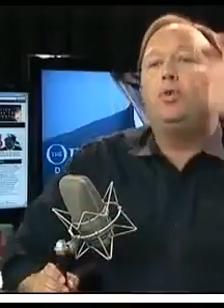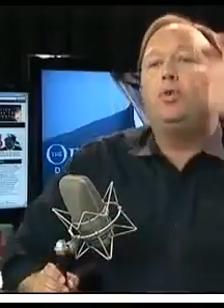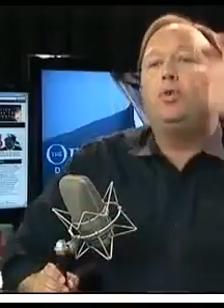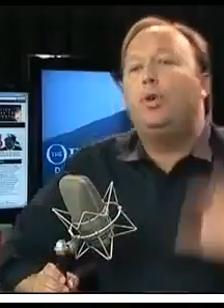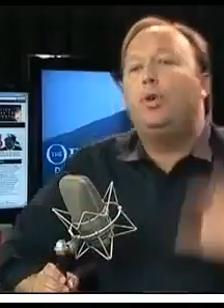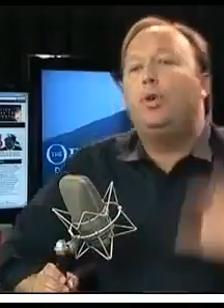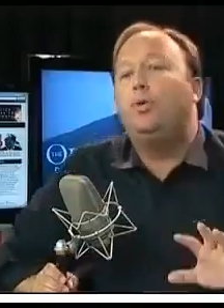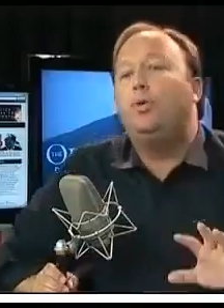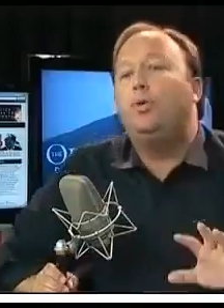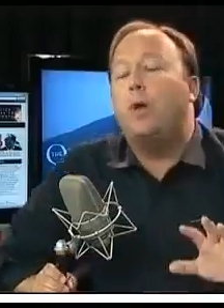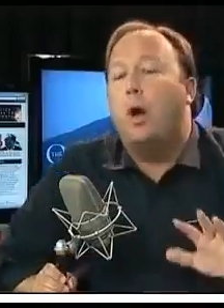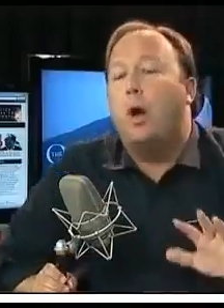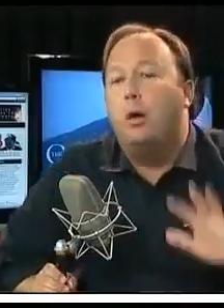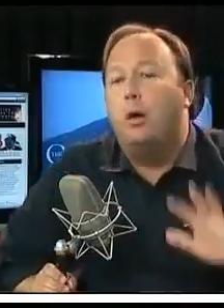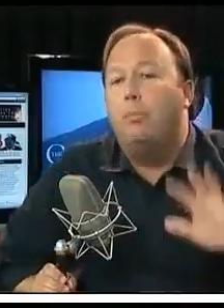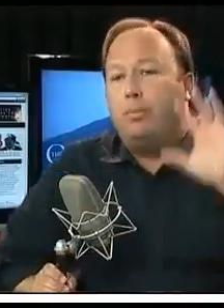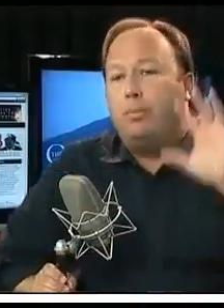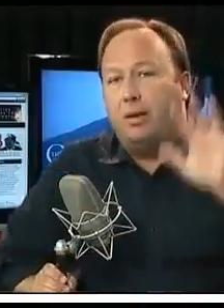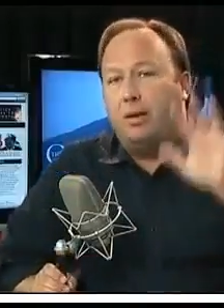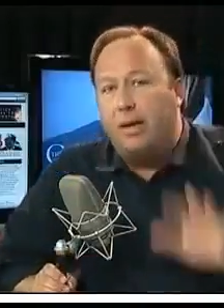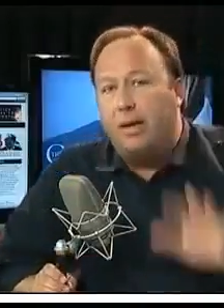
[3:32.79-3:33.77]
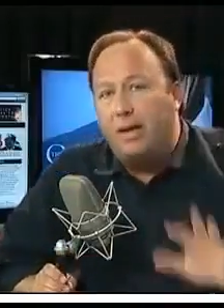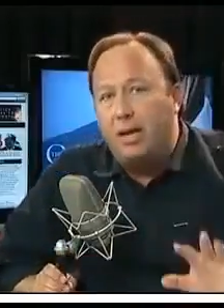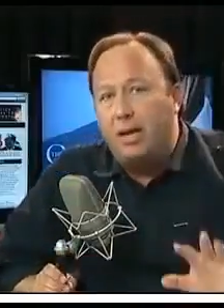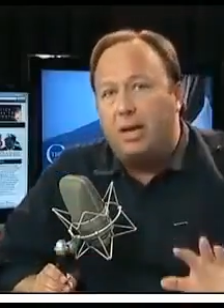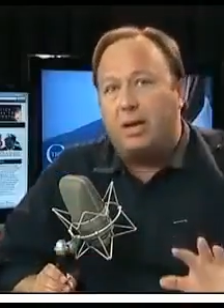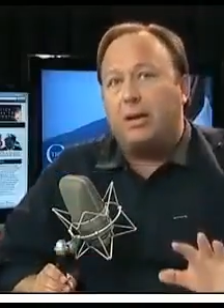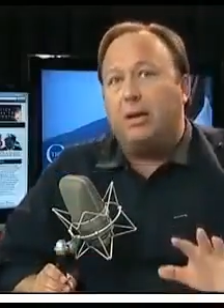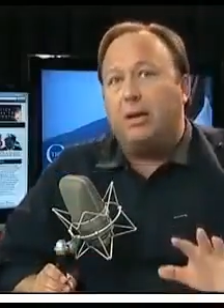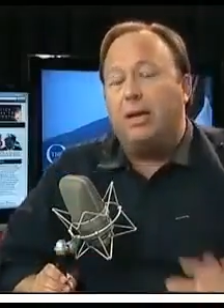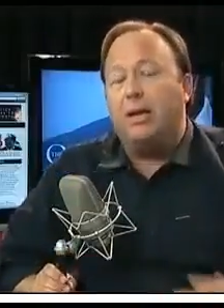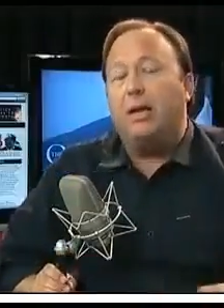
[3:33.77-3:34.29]
so you don't
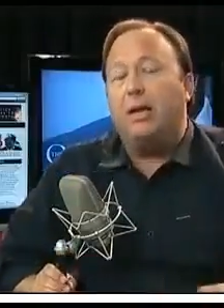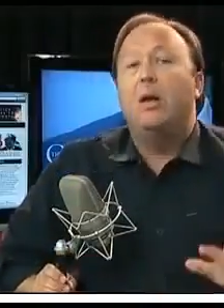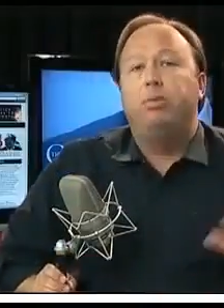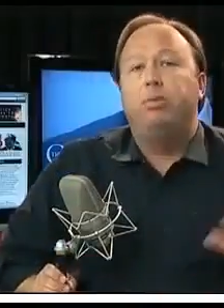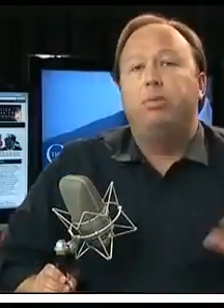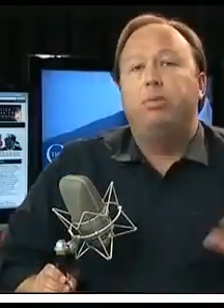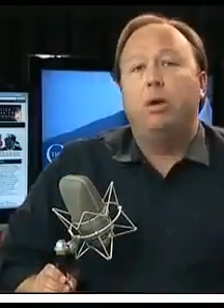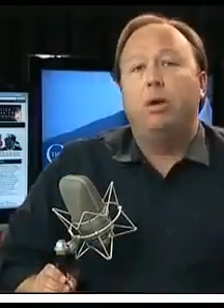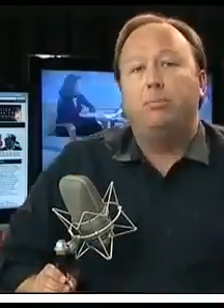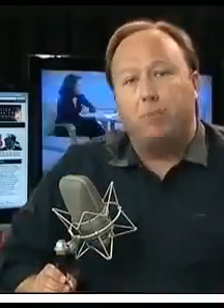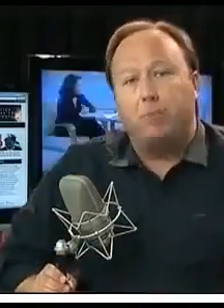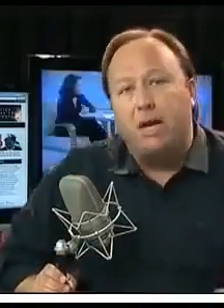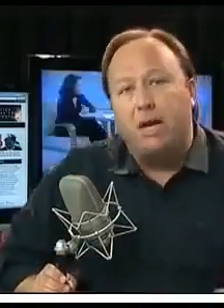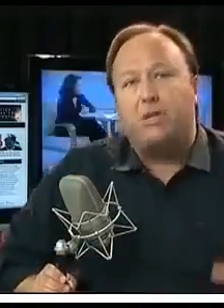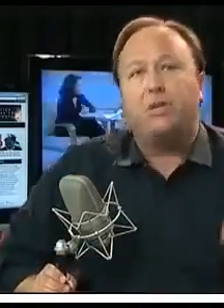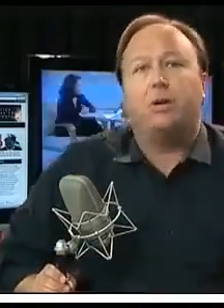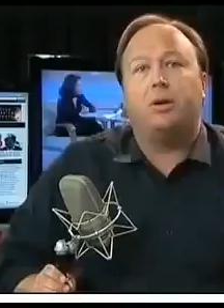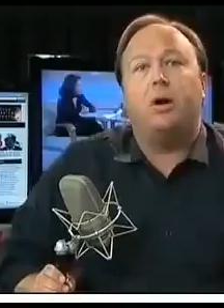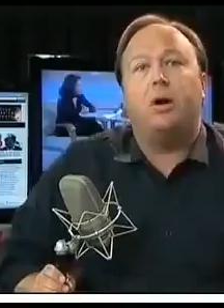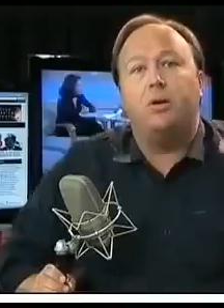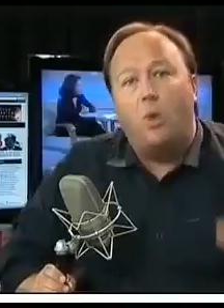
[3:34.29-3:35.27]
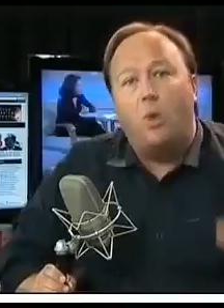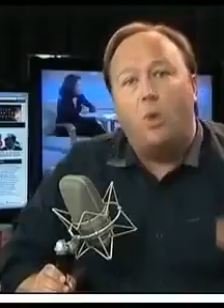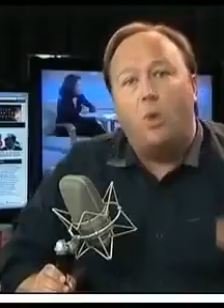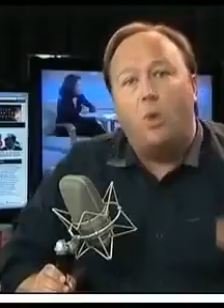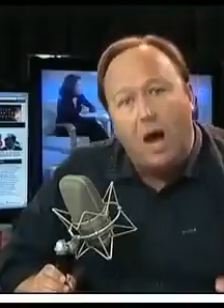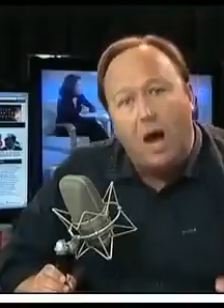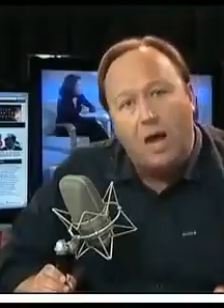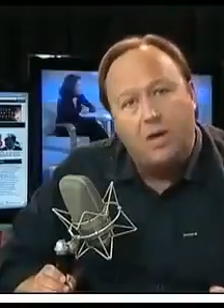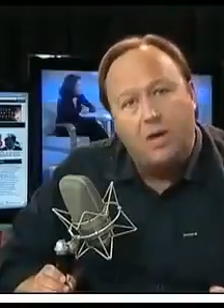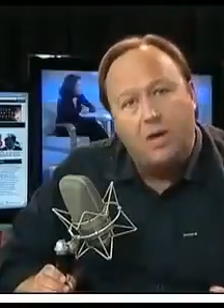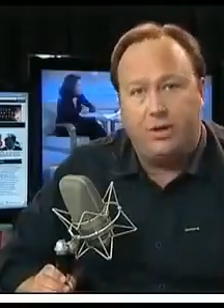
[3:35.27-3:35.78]
politically put pressure
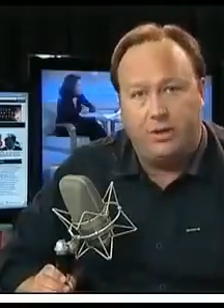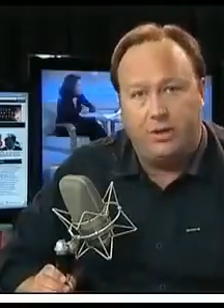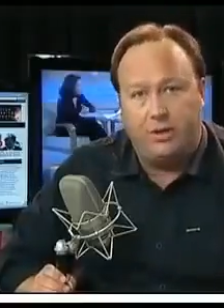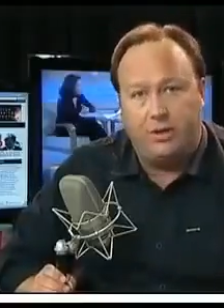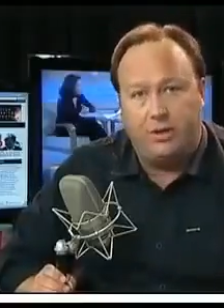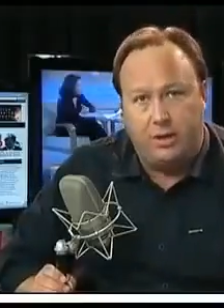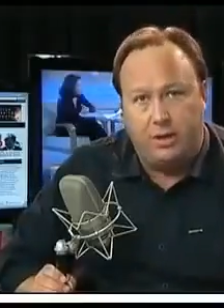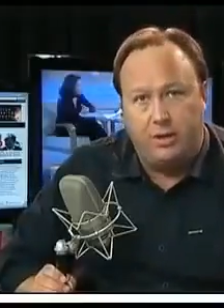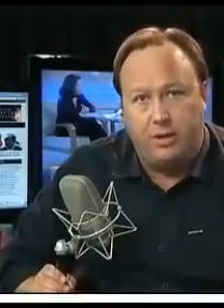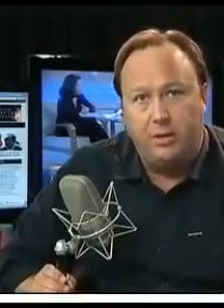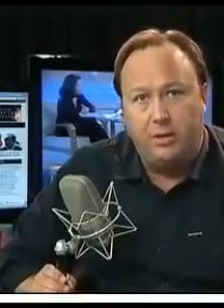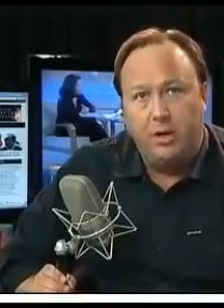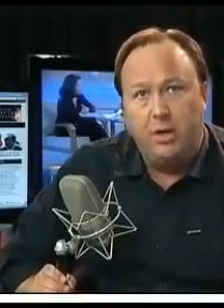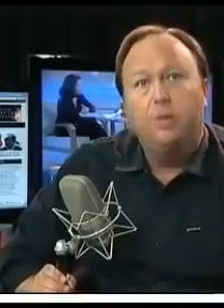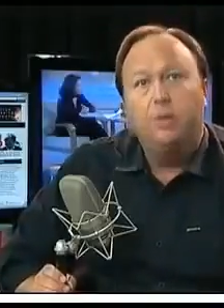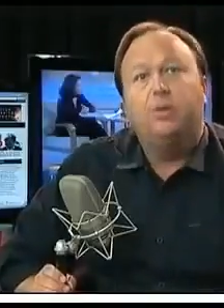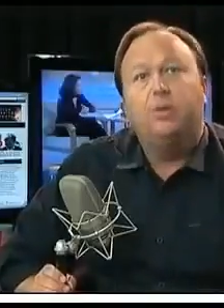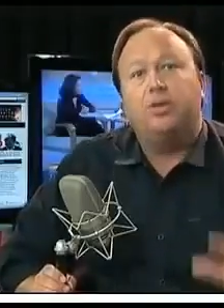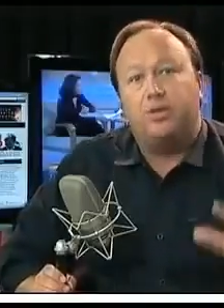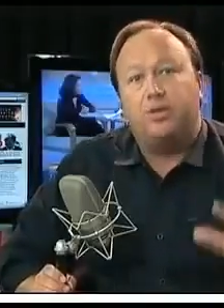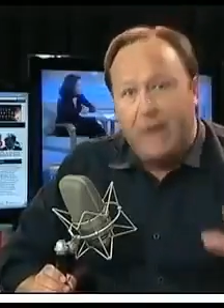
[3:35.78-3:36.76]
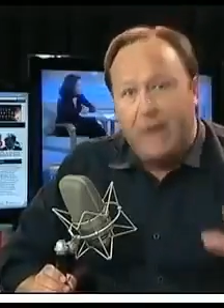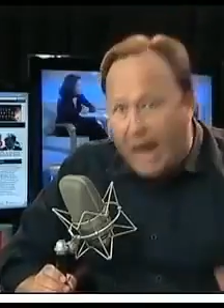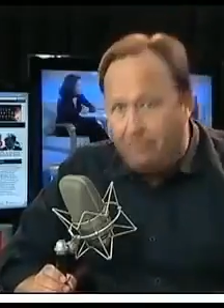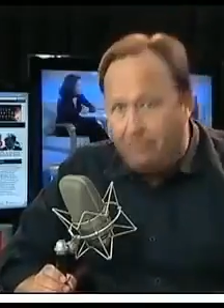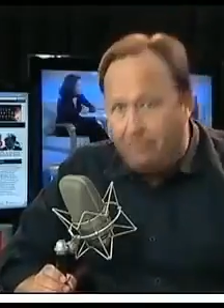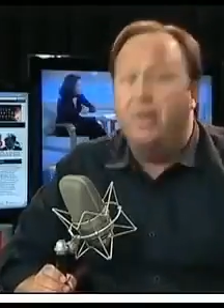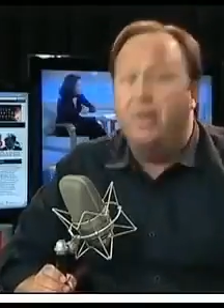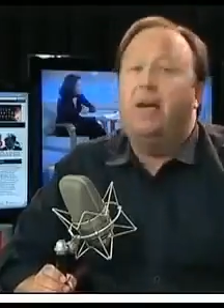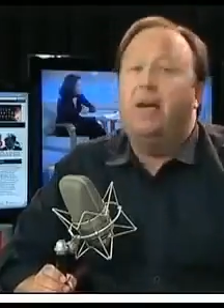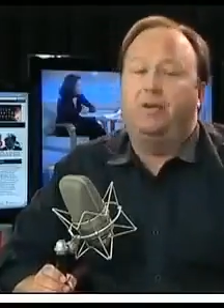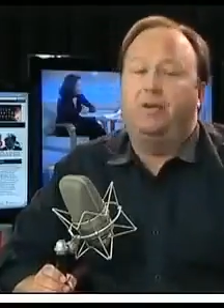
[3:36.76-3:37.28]
on Washington to
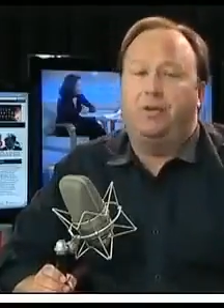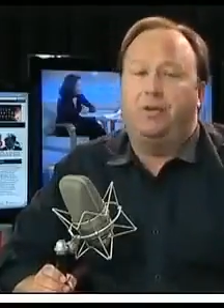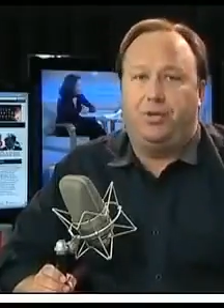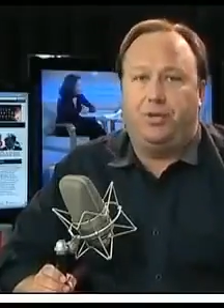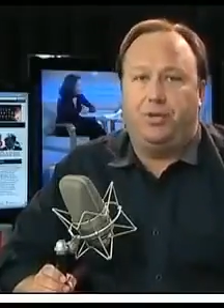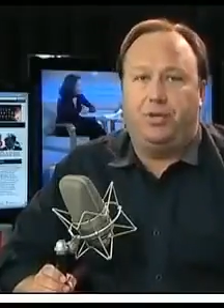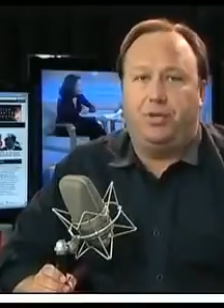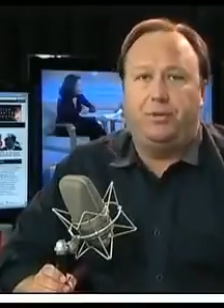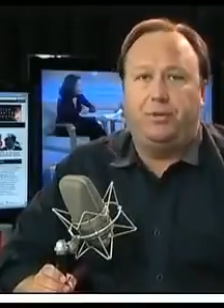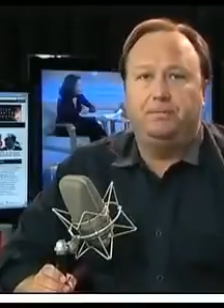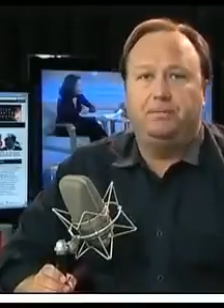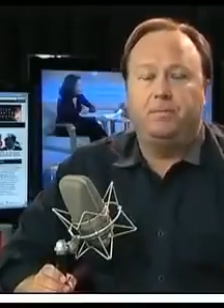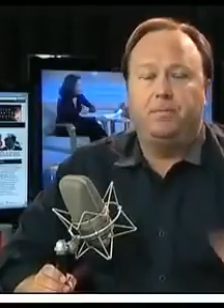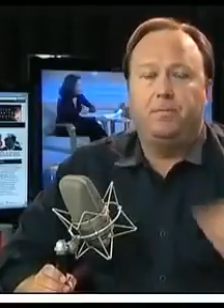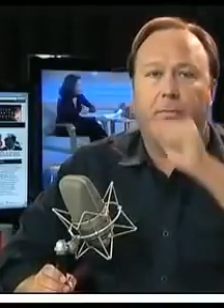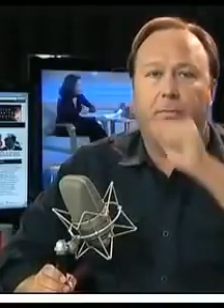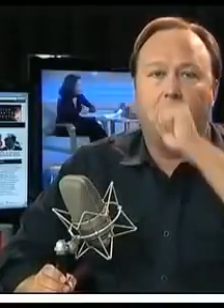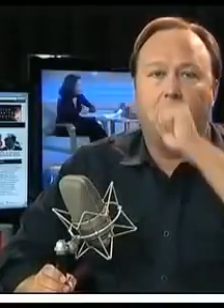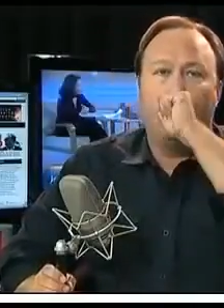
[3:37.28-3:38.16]
stop this.